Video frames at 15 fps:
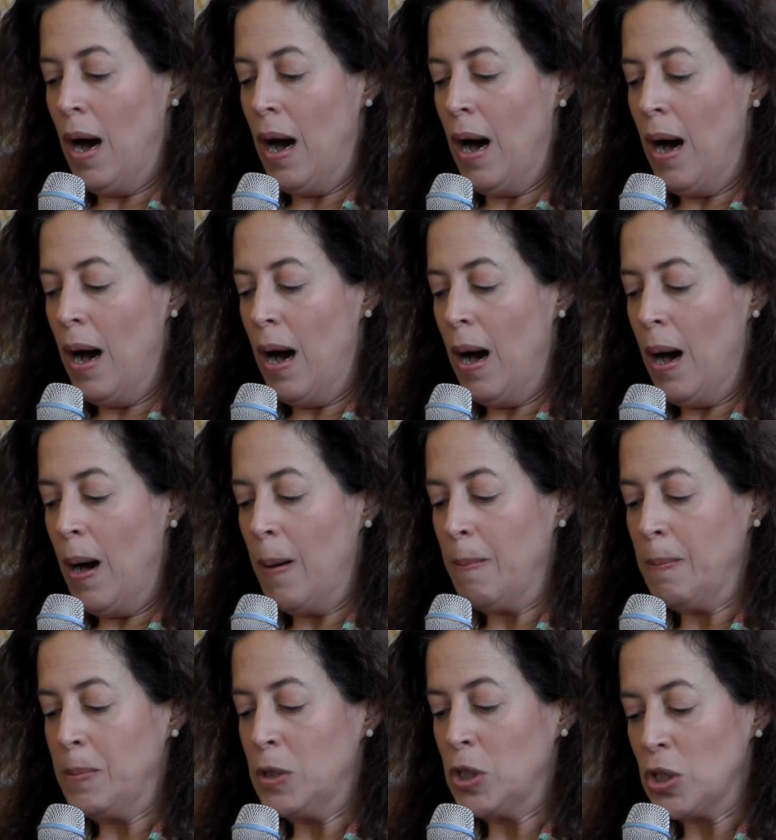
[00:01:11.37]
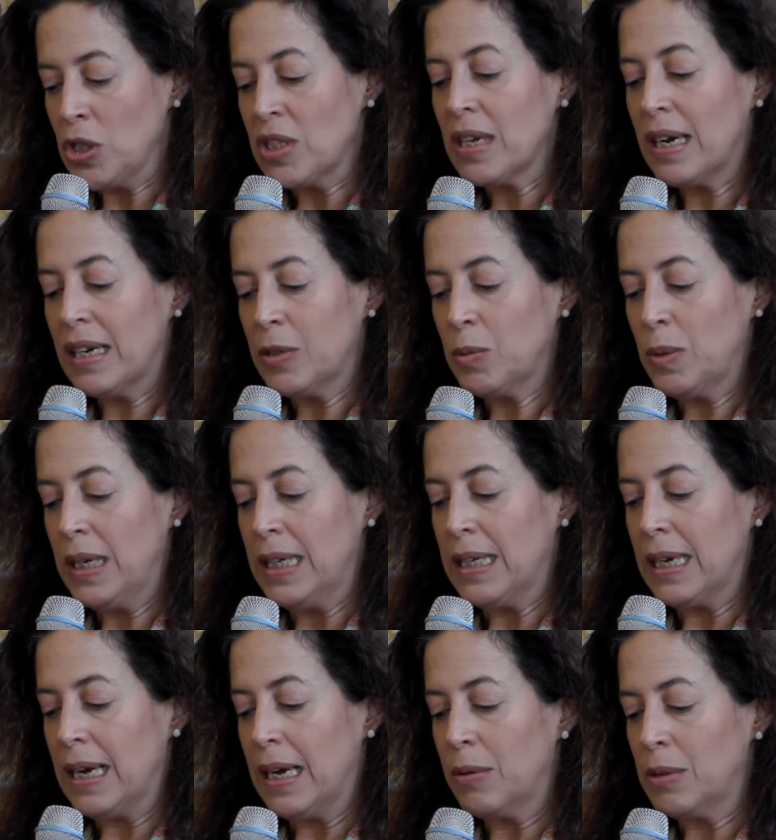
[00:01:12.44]
To start
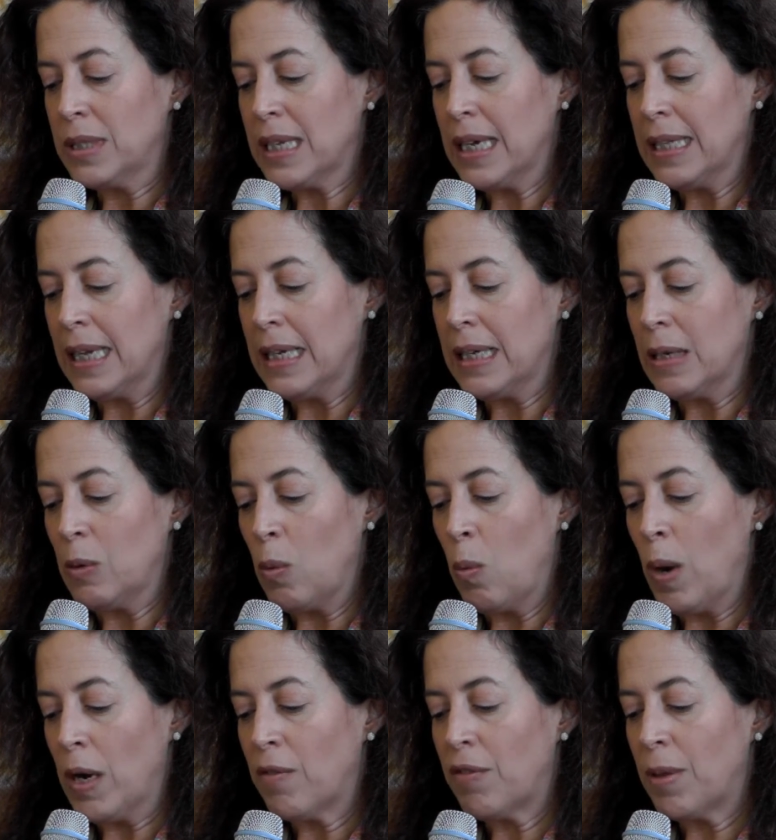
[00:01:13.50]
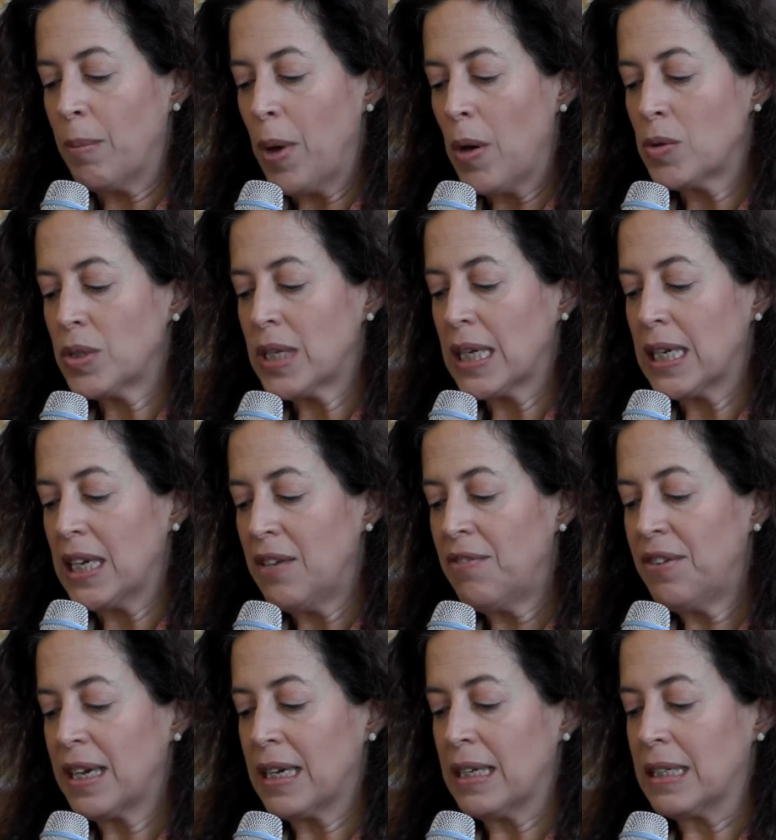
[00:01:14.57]
with, I would say that one of the most
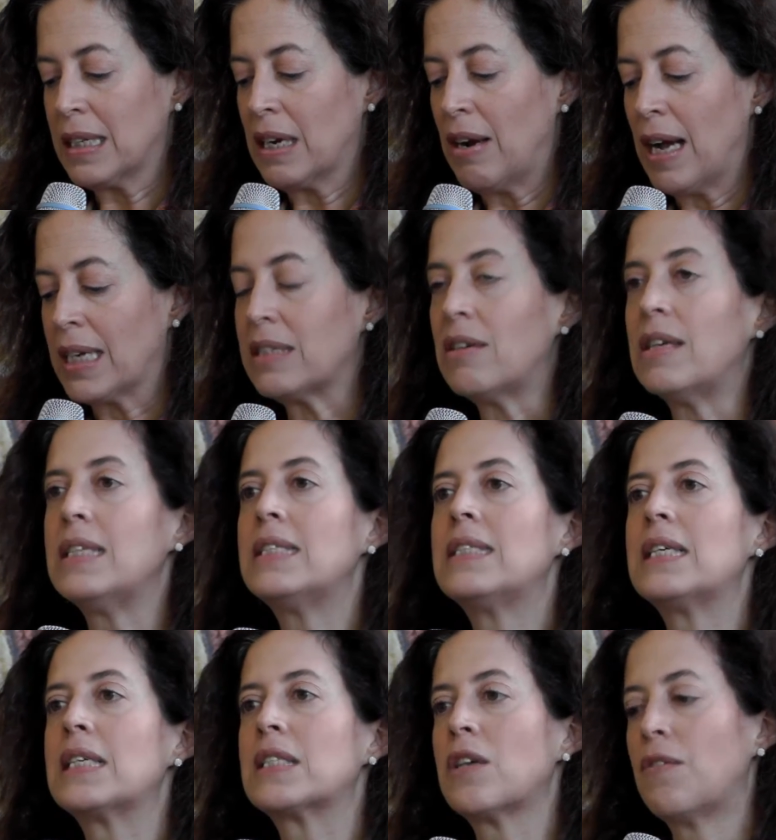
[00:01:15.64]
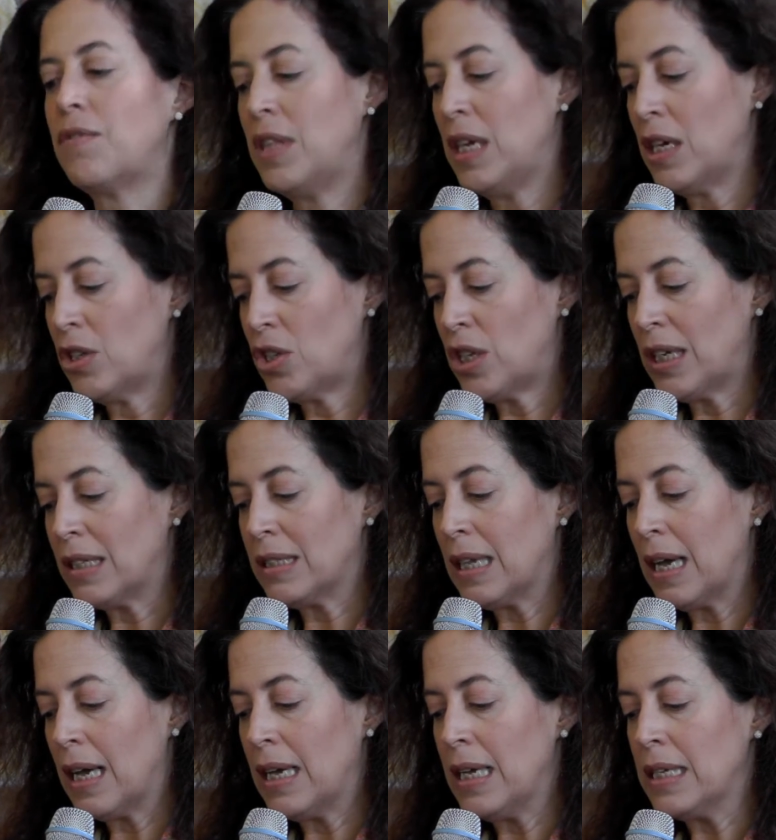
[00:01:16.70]
significant characteristics of the
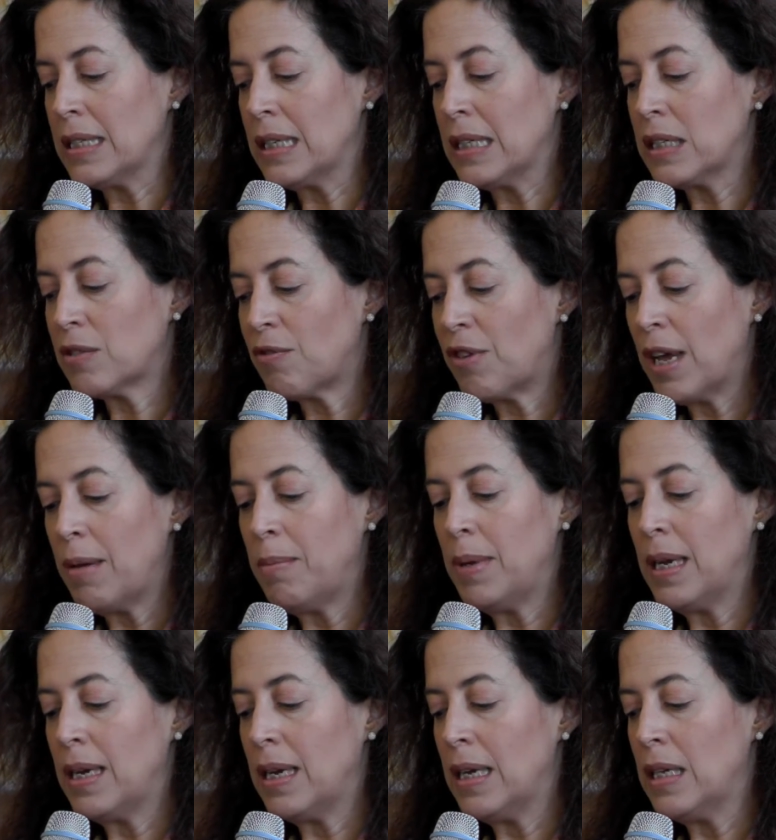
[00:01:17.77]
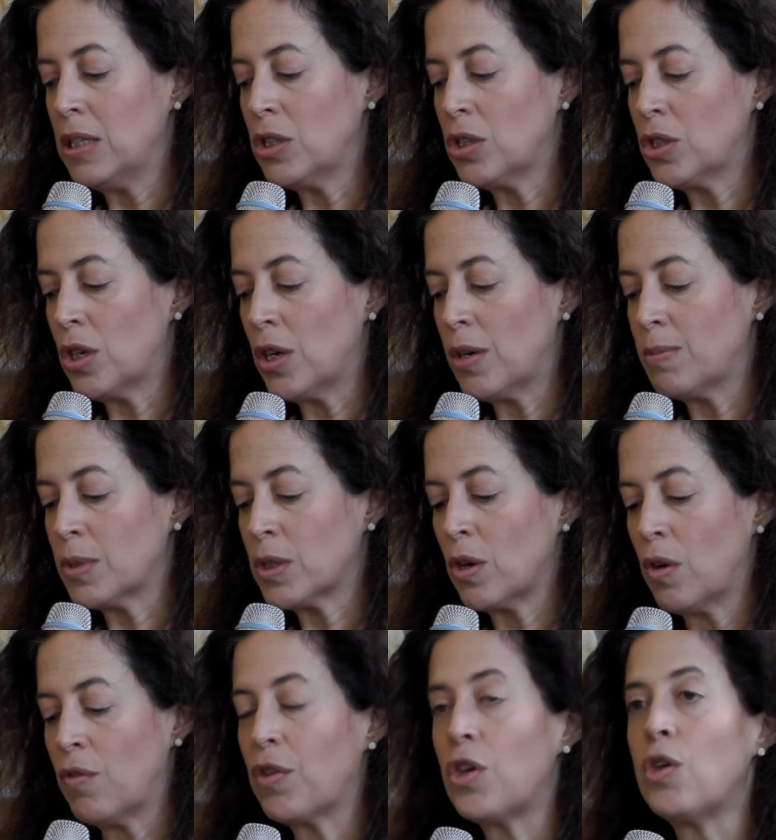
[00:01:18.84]
agenda is its framing in terms
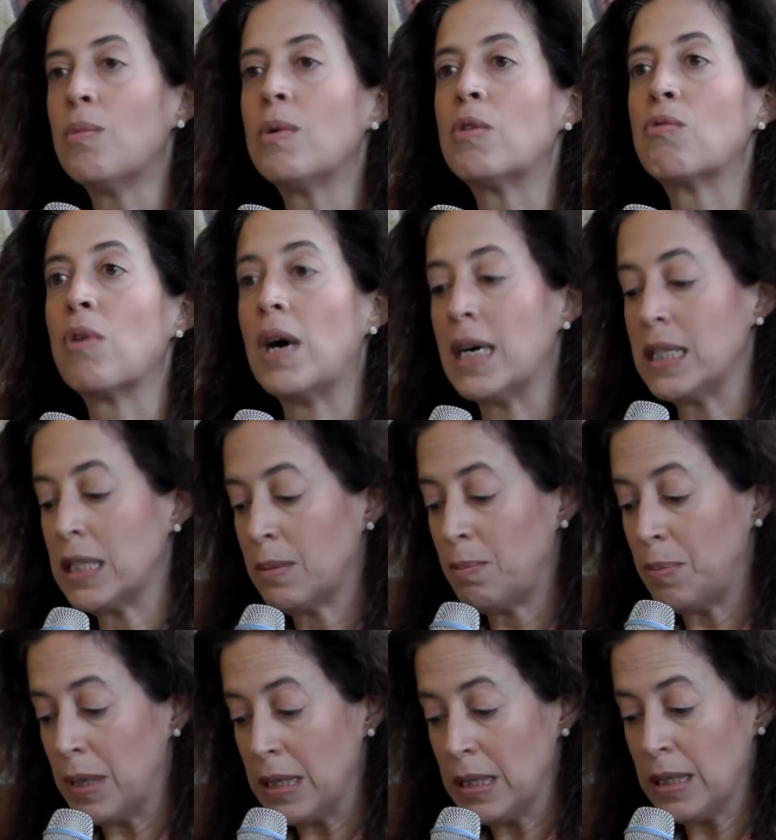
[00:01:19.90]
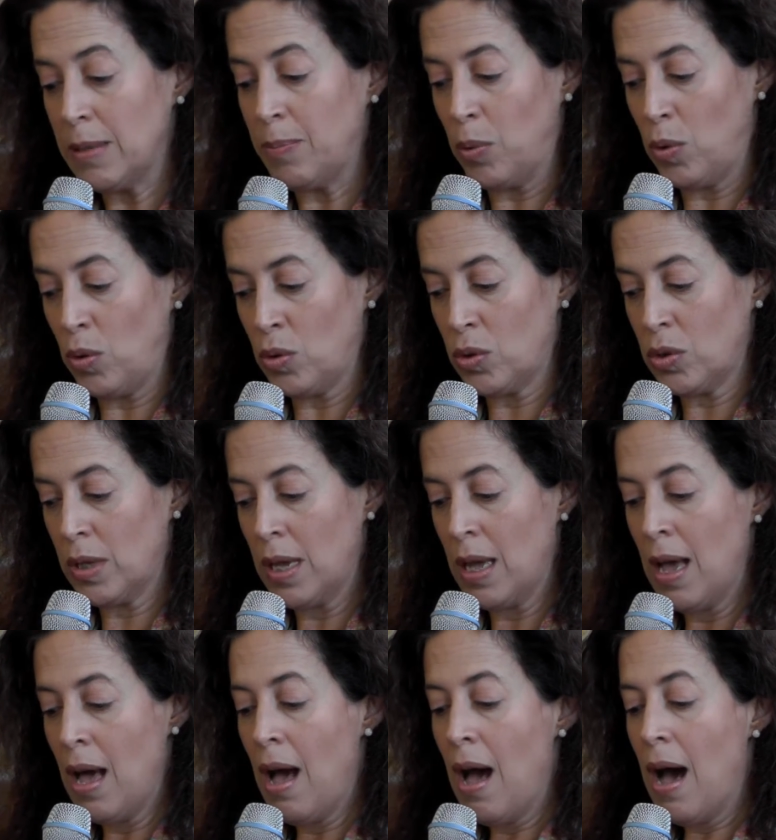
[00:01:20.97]
of human rights principles.